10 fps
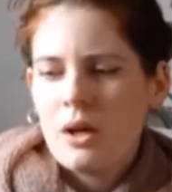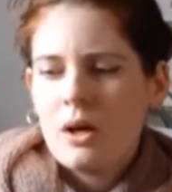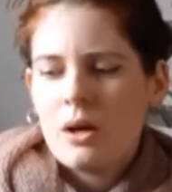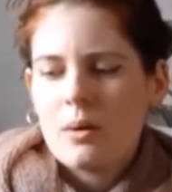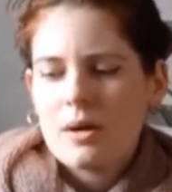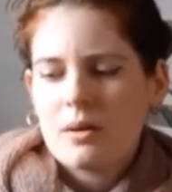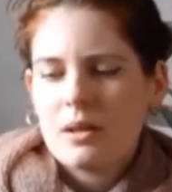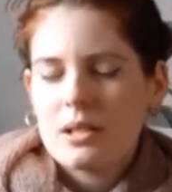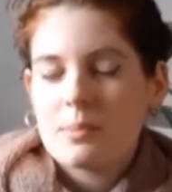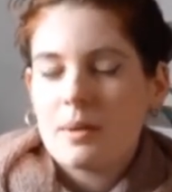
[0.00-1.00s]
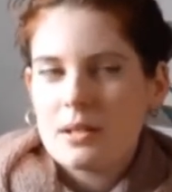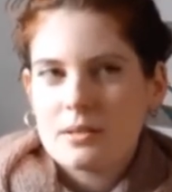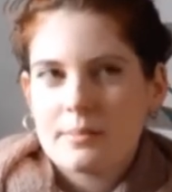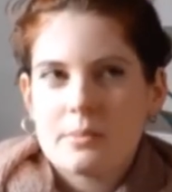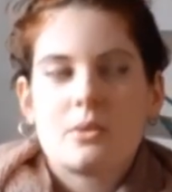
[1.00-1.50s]
or whether I need to buy
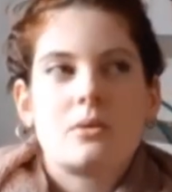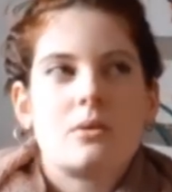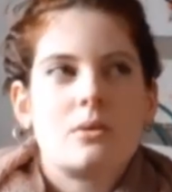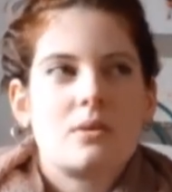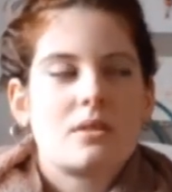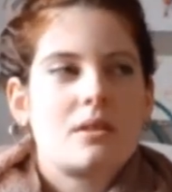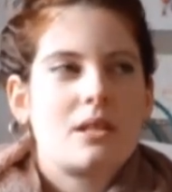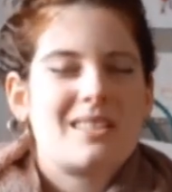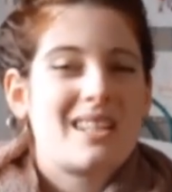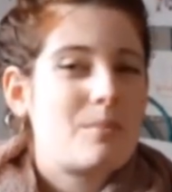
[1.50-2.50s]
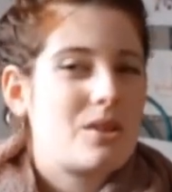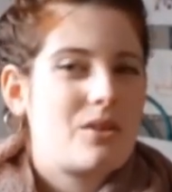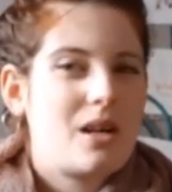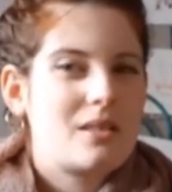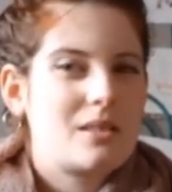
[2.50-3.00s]
some more, or whether I need to get a bit
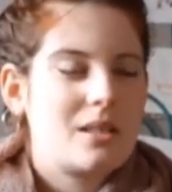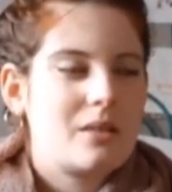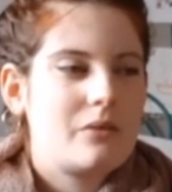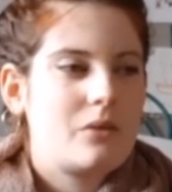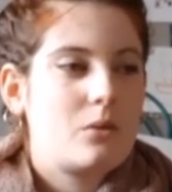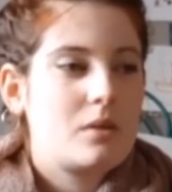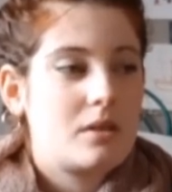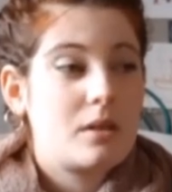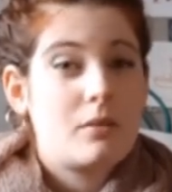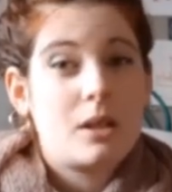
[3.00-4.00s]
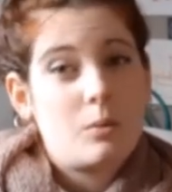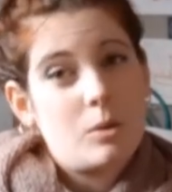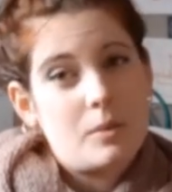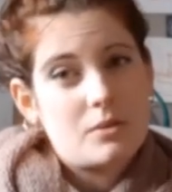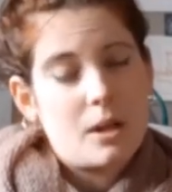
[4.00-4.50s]
creative, or whether they really will be
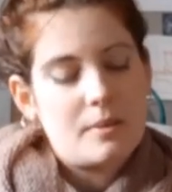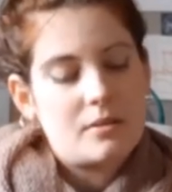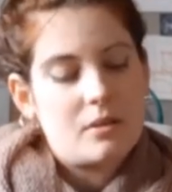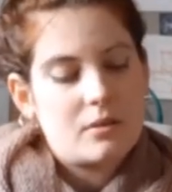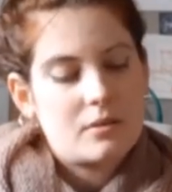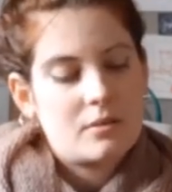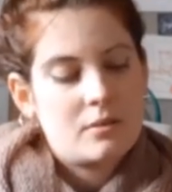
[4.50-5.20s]
scrappy socks.